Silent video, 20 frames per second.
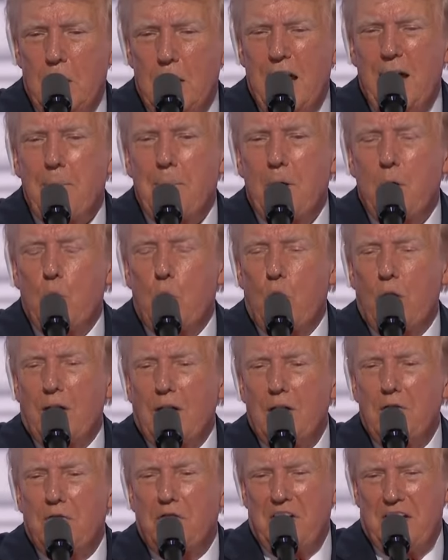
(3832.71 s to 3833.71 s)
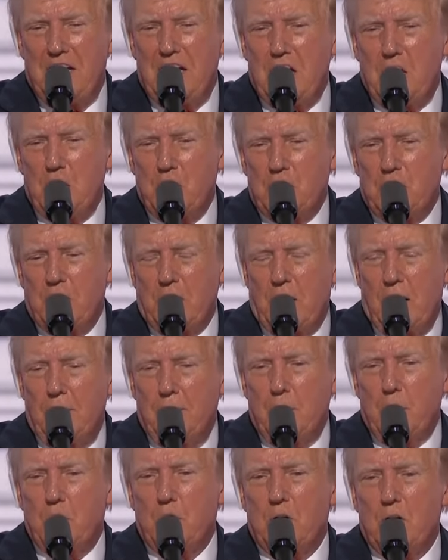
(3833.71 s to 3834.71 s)
have been working for years to
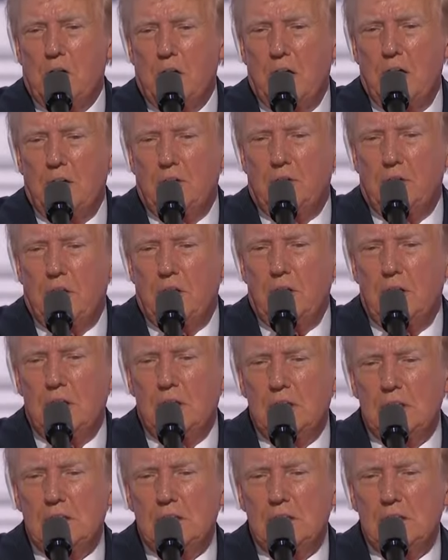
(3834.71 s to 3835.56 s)
come into our country.